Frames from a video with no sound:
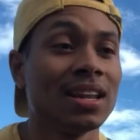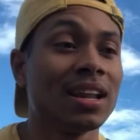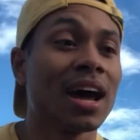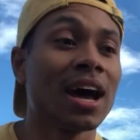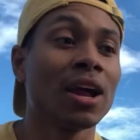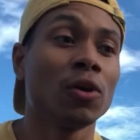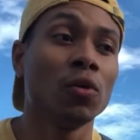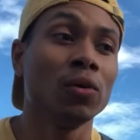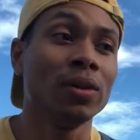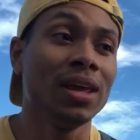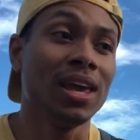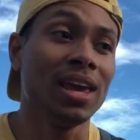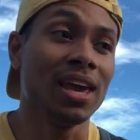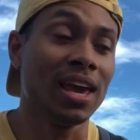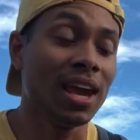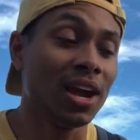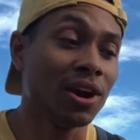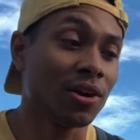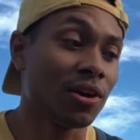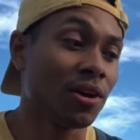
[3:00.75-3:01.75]
not only
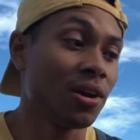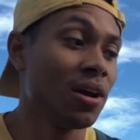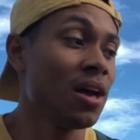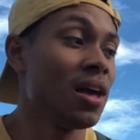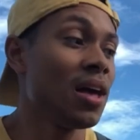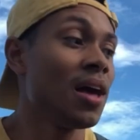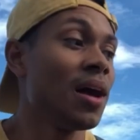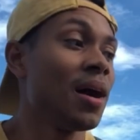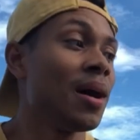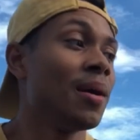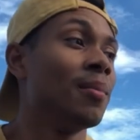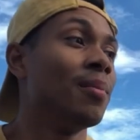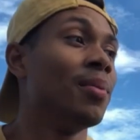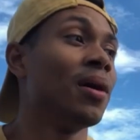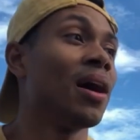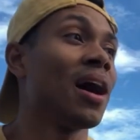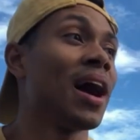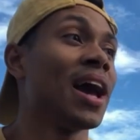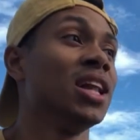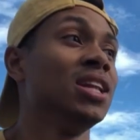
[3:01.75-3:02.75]
here,
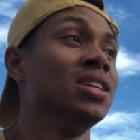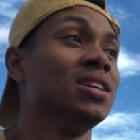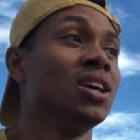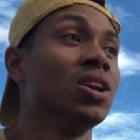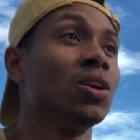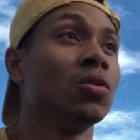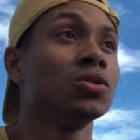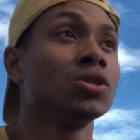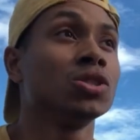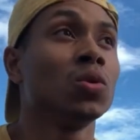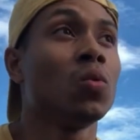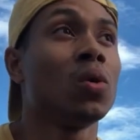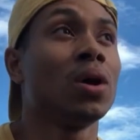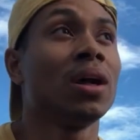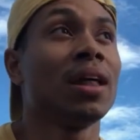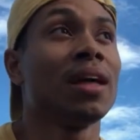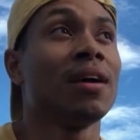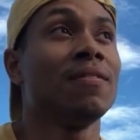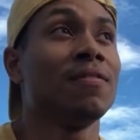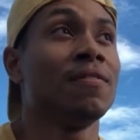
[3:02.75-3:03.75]
but I did also want
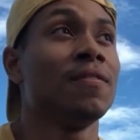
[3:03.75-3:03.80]
to like